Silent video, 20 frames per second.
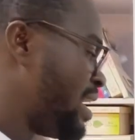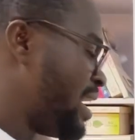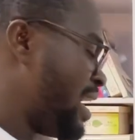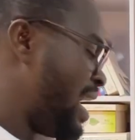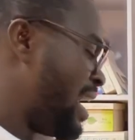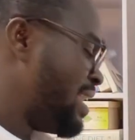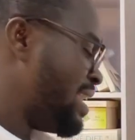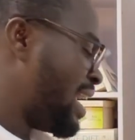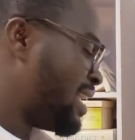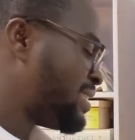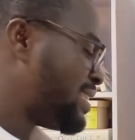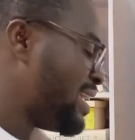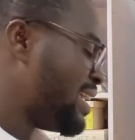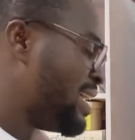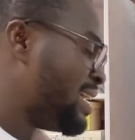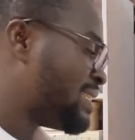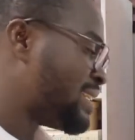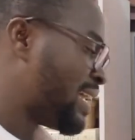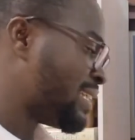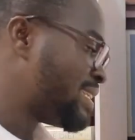and they are saying
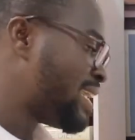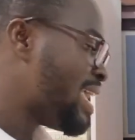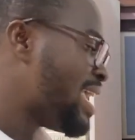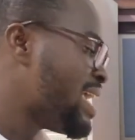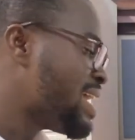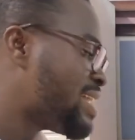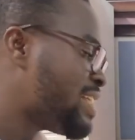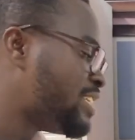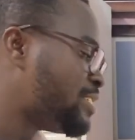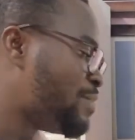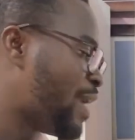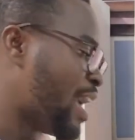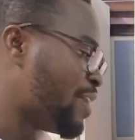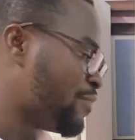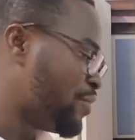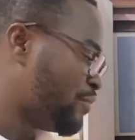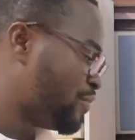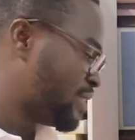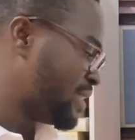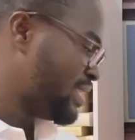it has increased by
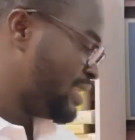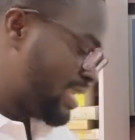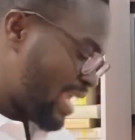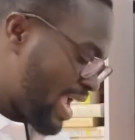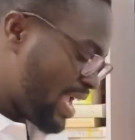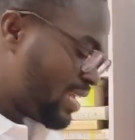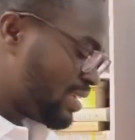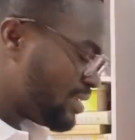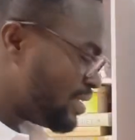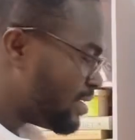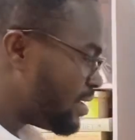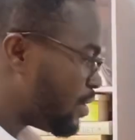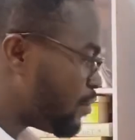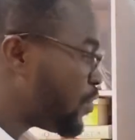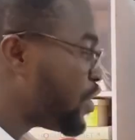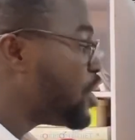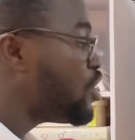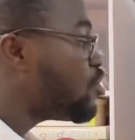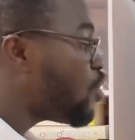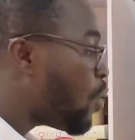50, then
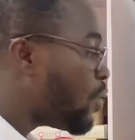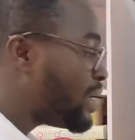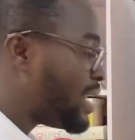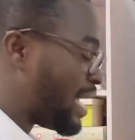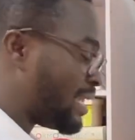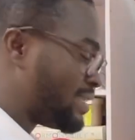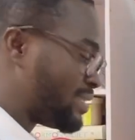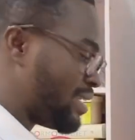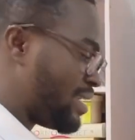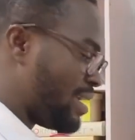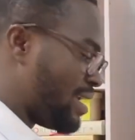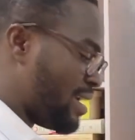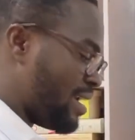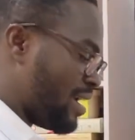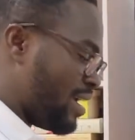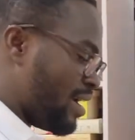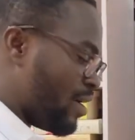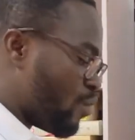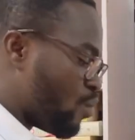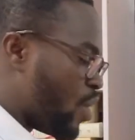we know that
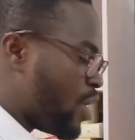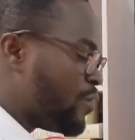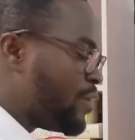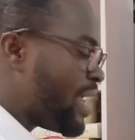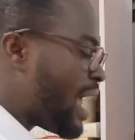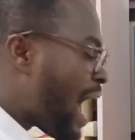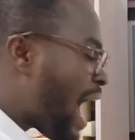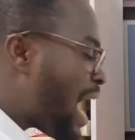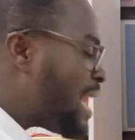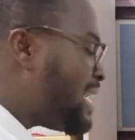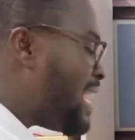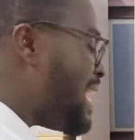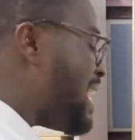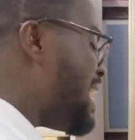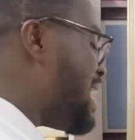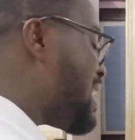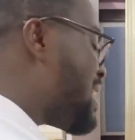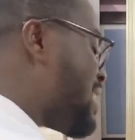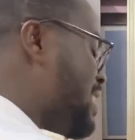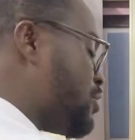when we add the
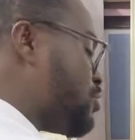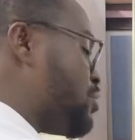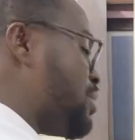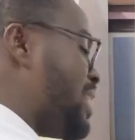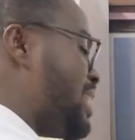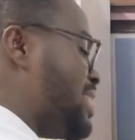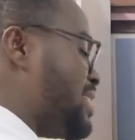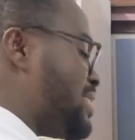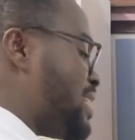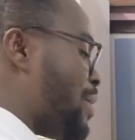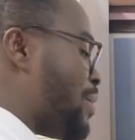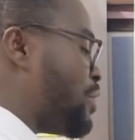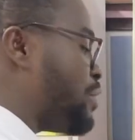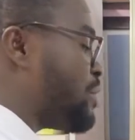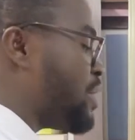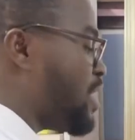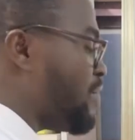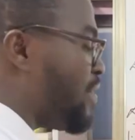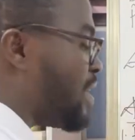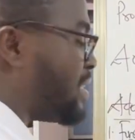increase to the initial one to
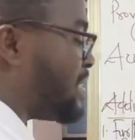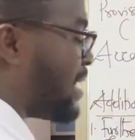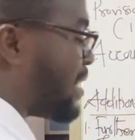give us the